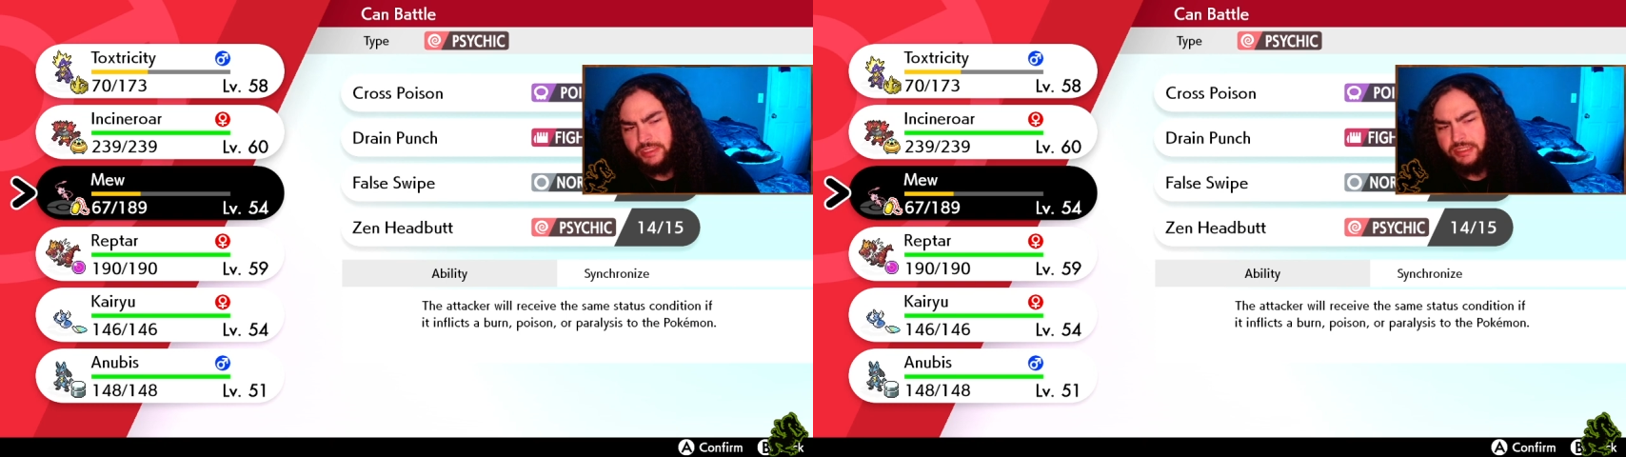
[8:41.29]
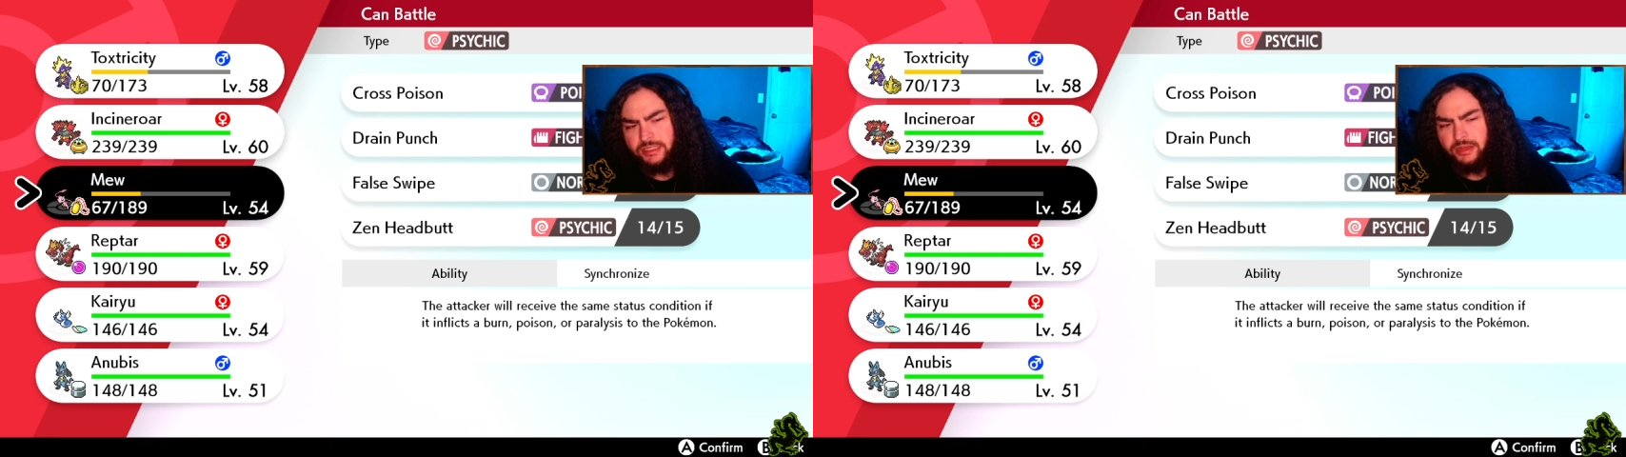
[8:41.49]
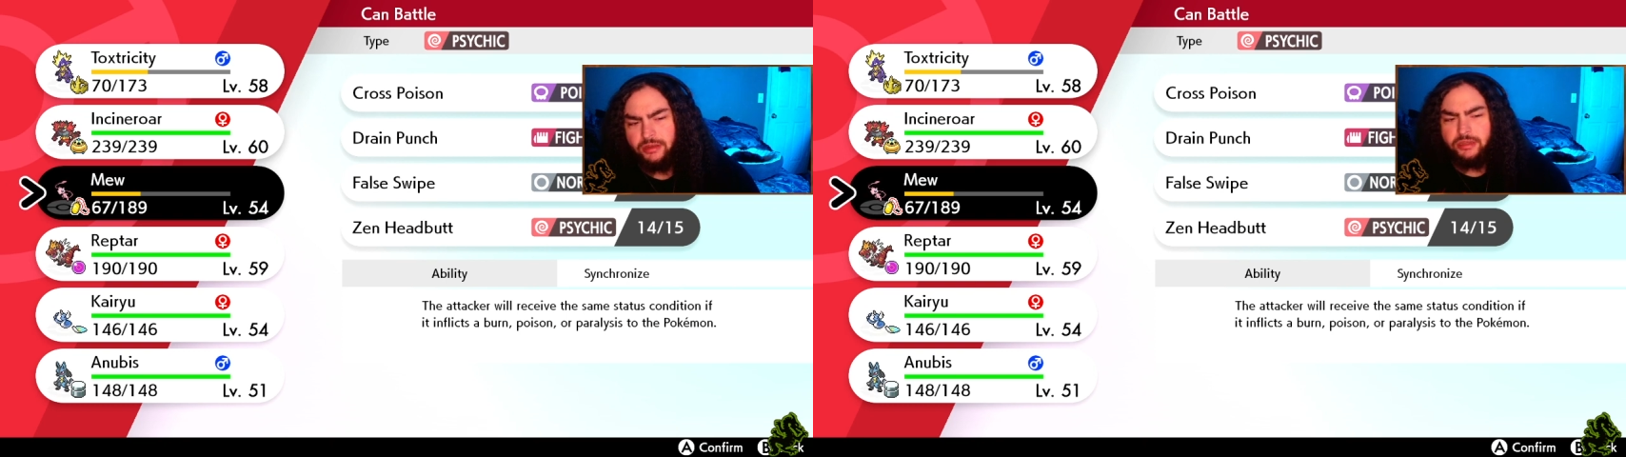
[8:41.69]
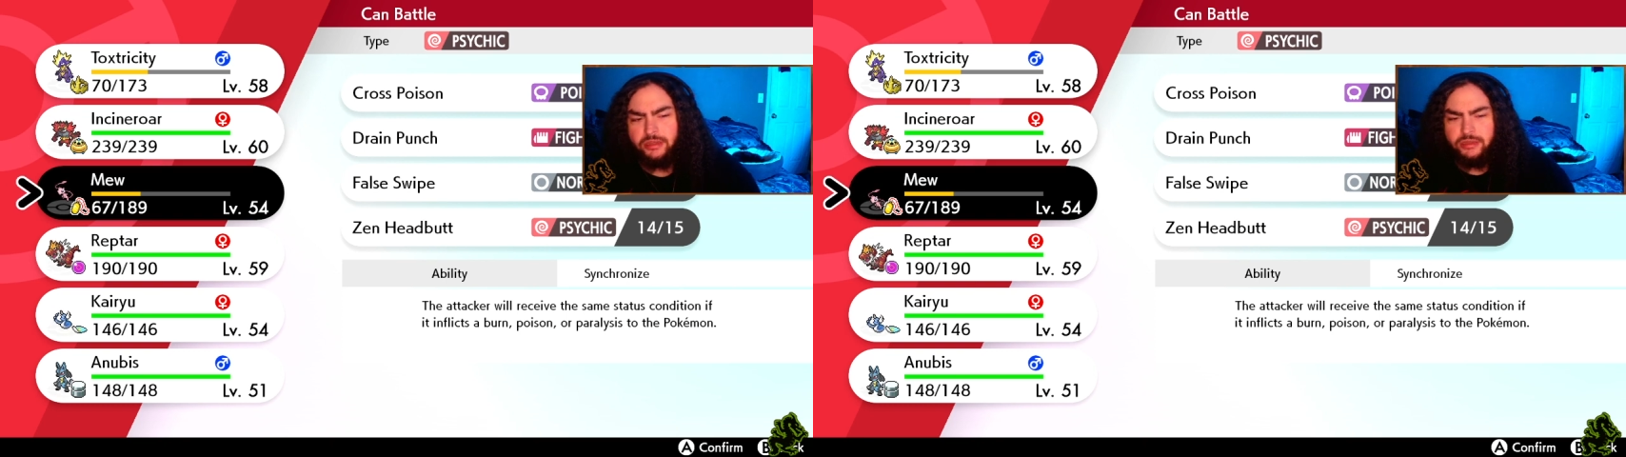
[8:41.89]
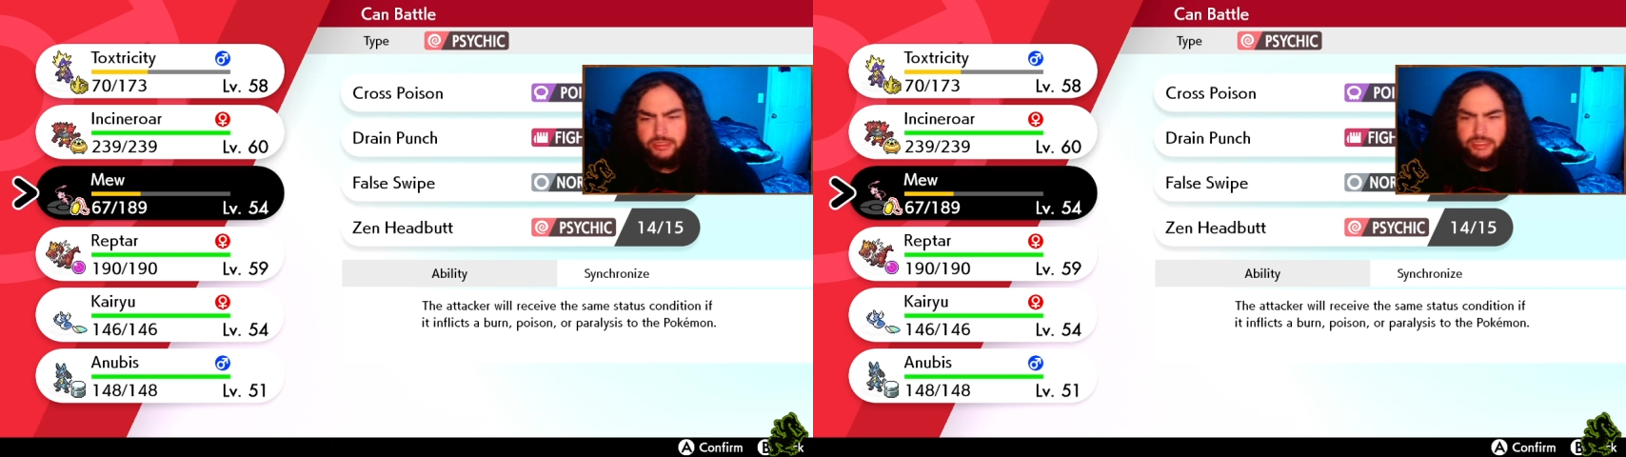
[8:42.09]
stunk
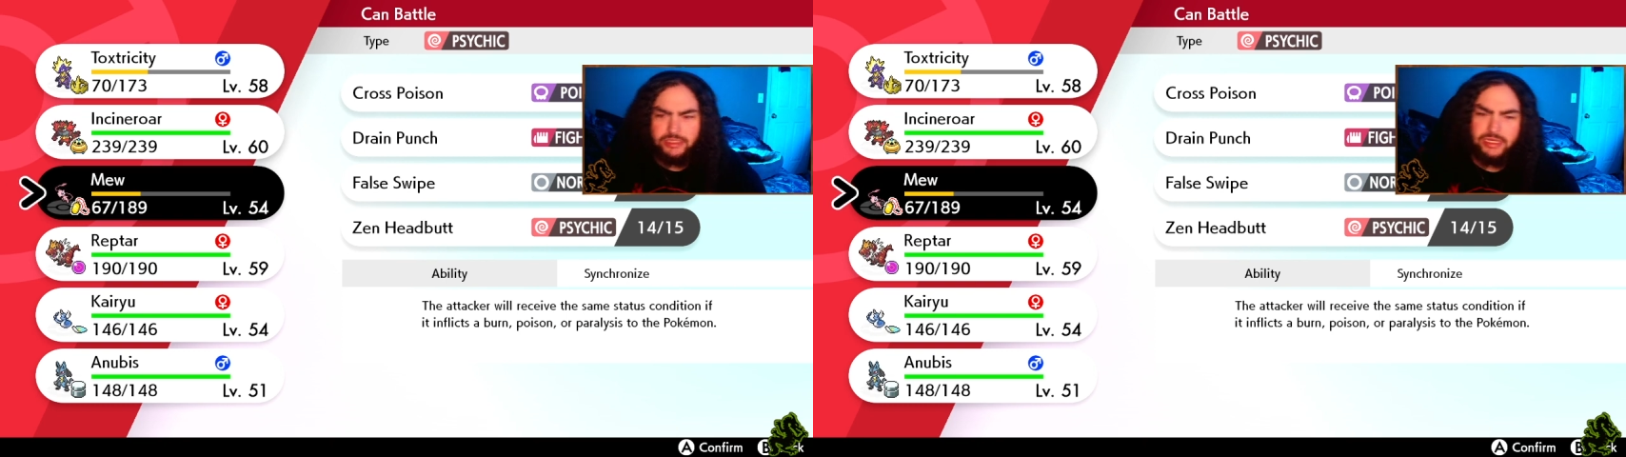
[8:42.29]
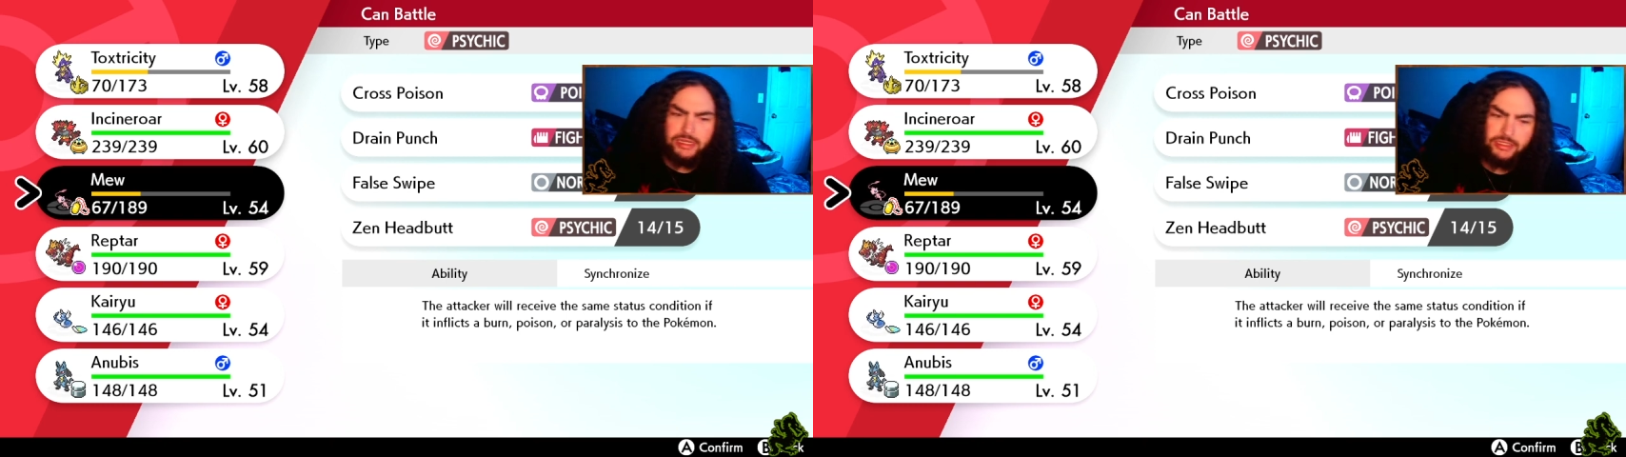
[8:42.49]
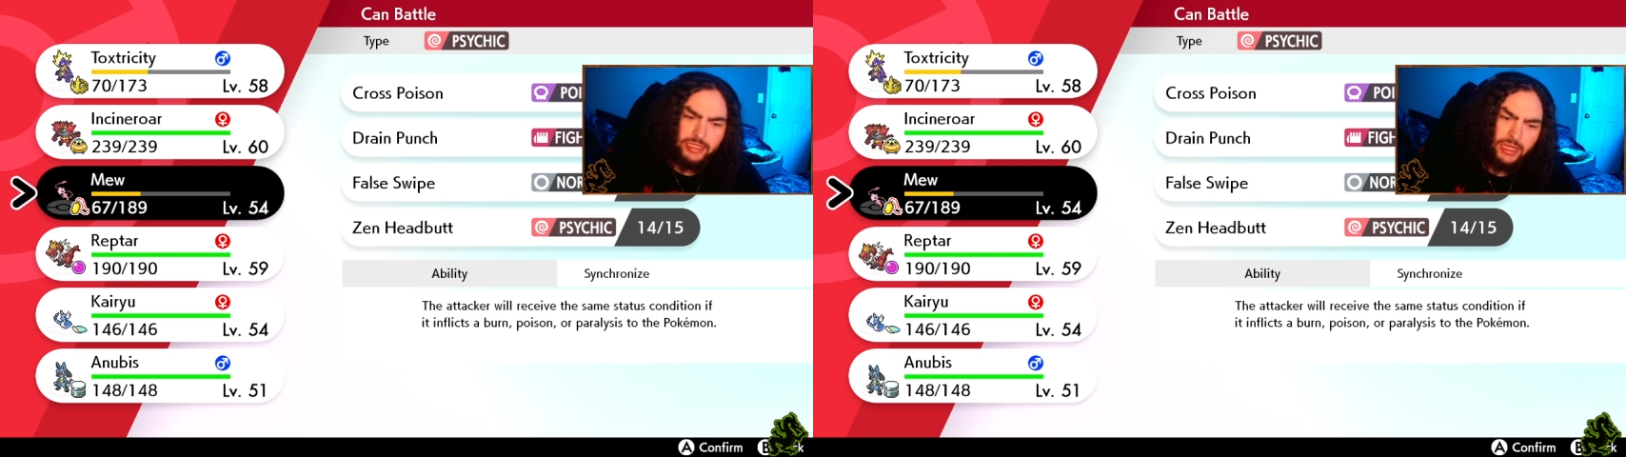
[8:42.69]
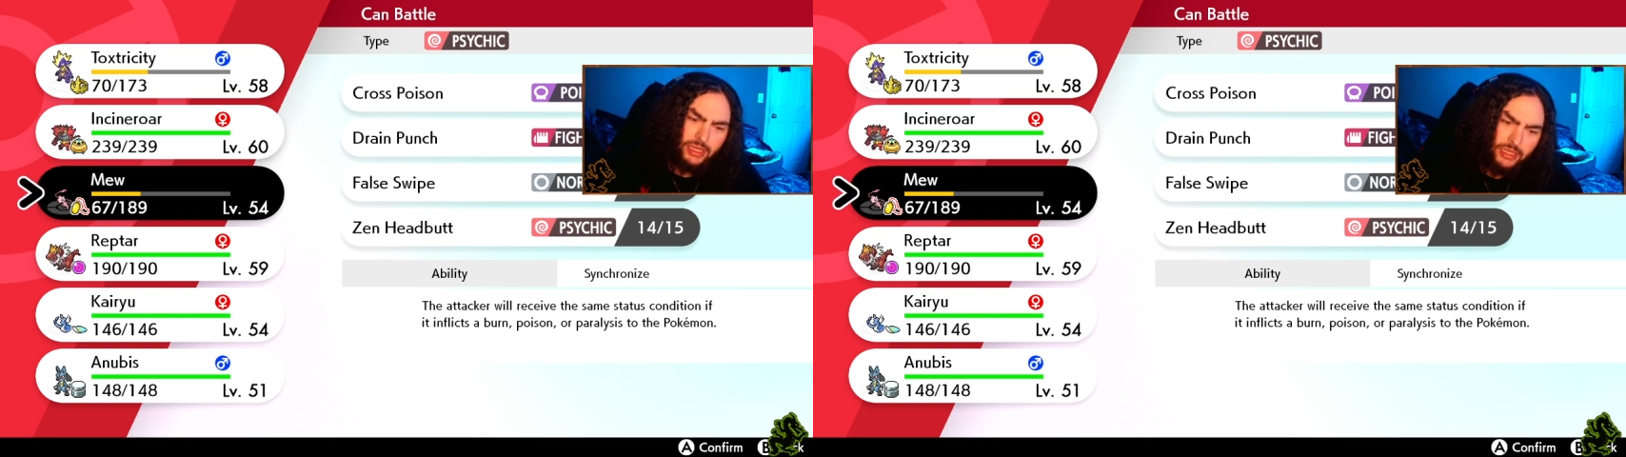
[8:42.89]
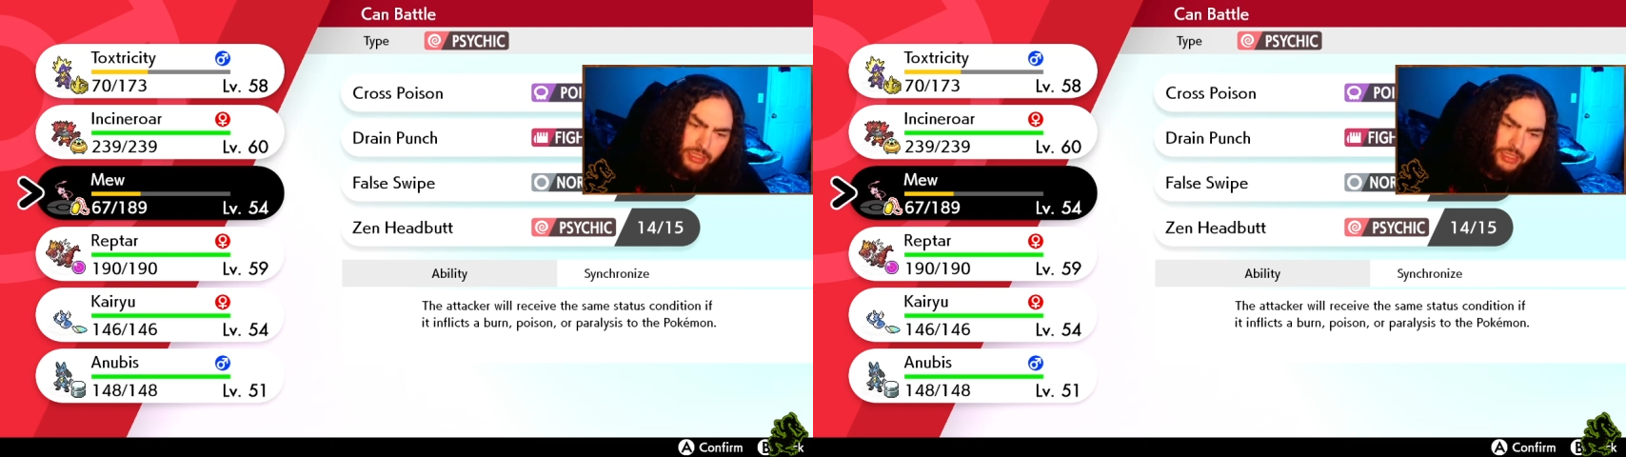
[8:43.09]
stink tank